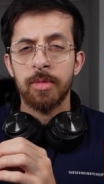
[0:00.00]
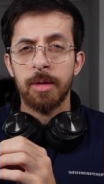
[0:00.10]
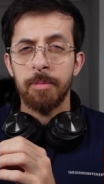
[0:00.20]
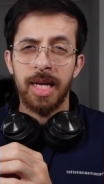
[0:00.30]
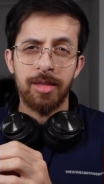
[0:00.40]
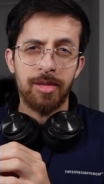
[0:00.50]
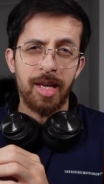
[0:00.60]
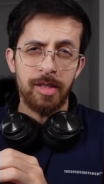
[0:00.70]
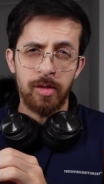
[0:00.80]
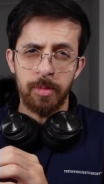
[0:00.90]
be a
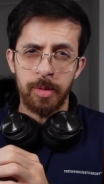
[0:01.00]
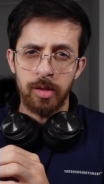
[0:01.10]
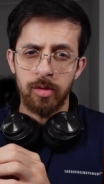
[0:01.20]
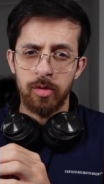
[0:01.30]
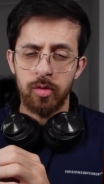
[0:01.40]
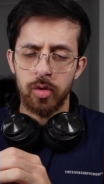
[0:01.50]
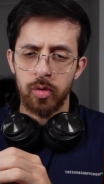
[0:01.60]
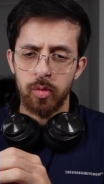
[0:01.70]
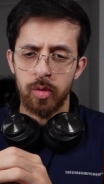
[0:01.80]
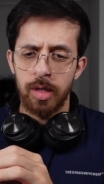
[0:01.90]
testament
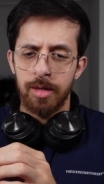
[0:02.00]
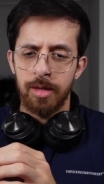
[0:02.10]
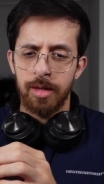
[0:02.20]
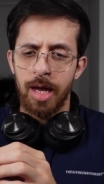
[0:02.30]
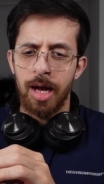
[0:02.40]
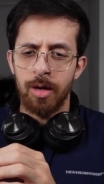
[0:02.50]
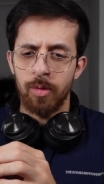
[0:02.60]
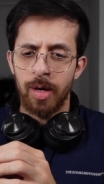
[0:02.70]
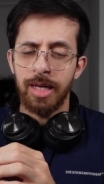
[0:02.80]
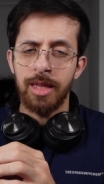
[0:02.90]
to
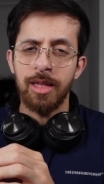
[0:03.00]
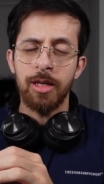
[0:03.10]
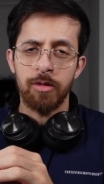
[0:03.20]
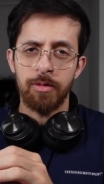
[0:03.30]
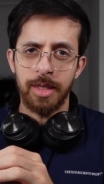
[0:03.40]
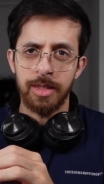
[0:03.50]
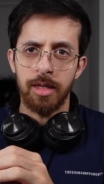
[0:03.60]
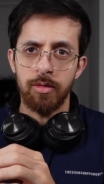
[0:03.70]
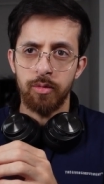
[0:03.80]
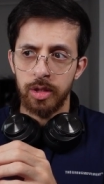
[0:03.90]
how I think of
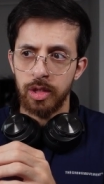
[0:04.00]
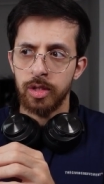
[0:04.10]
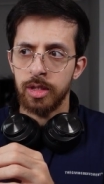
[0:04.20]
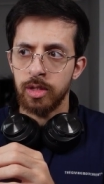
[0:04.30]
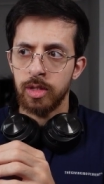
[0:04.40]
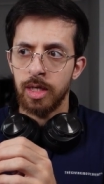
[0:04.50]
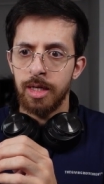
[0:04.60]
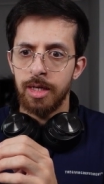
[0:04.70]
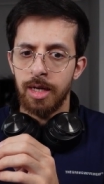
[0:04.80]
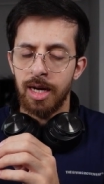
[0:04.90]
myself, which
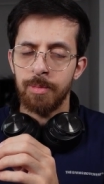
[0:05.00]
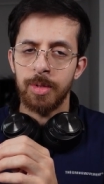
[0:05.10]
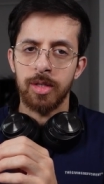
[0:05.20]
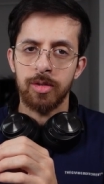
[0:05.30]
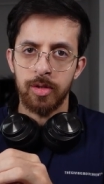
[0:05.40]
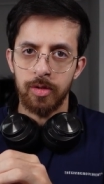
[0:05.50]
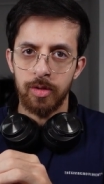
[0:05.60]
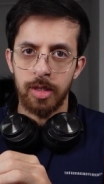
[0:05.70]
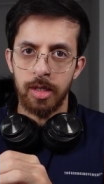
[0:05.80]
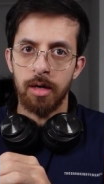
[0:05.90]
is, I'm not
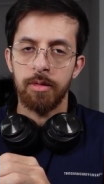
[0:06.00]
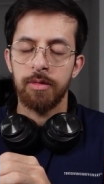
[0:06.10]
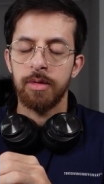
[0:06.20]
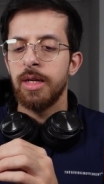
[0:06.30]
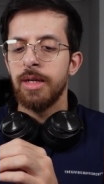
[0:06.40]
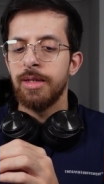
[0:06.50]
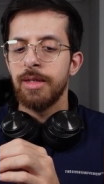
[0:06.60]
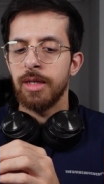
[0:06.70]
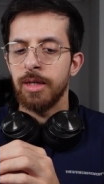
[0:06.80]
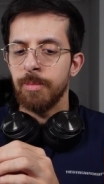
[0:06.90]
good enough.
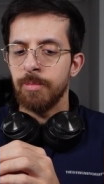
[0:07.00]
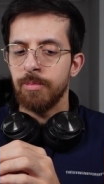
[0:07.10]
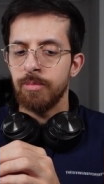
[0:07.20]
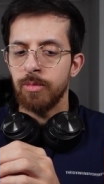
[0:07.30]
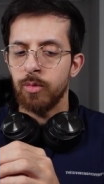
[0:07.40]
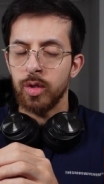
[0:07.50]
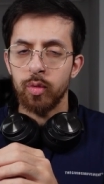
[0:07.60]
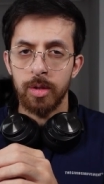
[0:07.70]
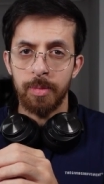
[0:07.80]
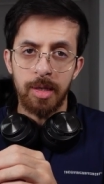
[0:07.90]
Um, what
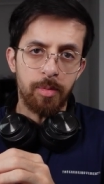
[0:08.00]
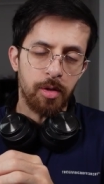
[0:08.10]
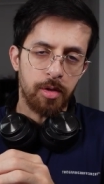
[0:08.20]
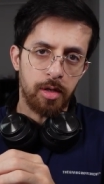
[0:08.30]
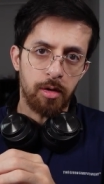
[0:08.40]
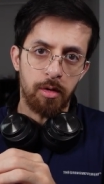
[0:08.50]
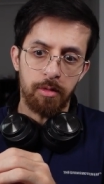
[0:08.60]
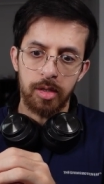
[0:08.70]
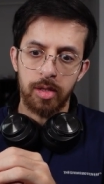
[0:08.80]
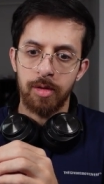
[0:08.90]
will people think of
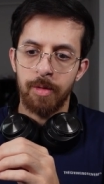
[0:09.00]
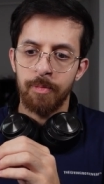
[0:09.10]
it?